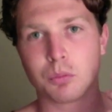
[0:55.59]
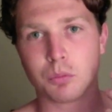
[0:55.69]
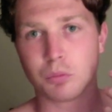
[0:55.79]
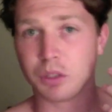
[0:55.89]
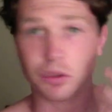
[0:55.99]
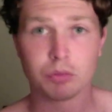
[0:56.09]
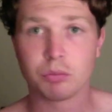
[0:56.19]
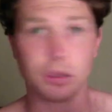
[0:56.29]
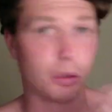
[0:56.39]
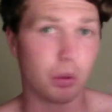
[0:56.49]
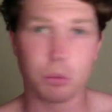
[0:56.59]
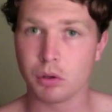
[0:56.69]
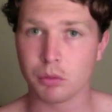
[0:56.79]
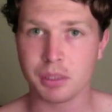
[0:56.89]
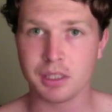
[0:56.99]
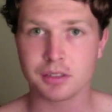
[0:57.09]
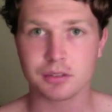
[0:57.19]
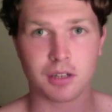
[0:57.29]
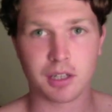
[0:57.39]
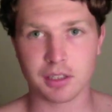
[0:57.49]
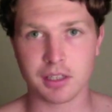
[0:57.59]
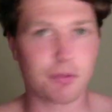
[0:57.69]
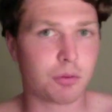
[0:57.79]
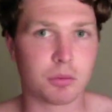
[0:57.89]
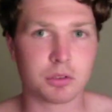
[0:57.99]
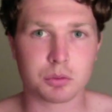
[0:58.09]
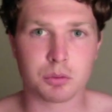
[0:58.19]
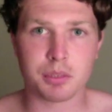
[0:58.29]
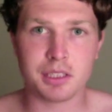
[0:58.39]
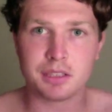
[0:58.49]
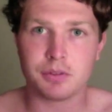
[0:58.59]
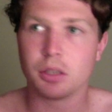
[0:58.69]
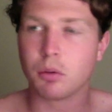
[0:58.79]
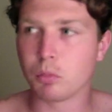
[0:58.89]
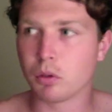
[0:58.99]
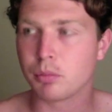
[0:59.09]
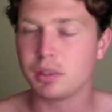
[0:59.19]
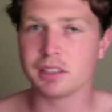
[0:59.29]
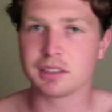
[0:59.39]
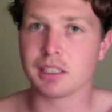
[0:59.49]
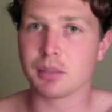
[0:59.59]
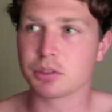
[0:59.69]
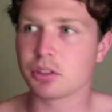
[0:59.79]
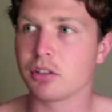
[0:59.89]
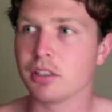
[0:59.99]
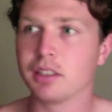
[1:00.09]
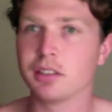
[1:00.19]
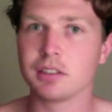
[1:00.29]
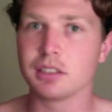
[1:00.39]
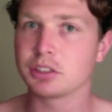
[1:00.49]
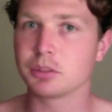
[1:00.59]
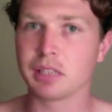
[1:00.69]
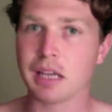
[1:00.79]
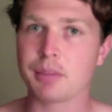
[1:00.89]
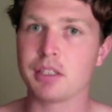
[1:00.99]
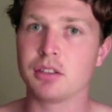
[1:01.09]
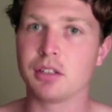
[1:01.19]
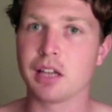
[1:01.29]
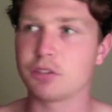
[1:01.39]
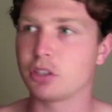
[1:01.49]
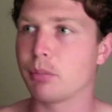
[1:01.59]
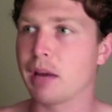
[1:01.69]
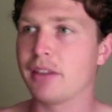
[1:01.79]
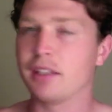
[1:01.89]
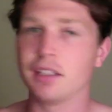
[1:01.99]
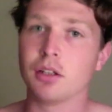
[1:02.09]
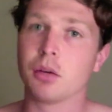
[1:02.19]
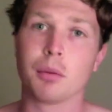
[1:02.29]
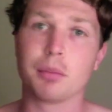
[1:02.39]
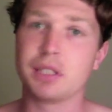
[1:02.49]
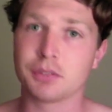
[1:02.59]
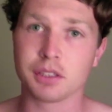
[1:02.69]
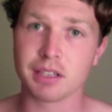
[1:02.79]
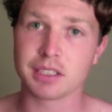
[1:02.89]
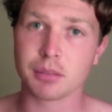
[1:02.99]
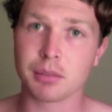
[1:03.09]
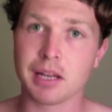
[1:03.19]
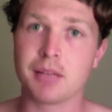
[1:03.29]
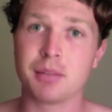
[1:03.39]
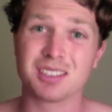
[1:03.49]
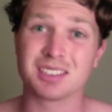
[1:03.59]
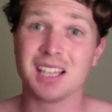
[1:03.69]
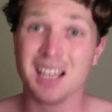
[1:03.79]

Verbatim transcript: We all, we all want world peace, right? Everyone wants world peace. If you don't want world peace, then I'm sorry. Something happened in your life so bad that you don't want peace for the rest of the planet, because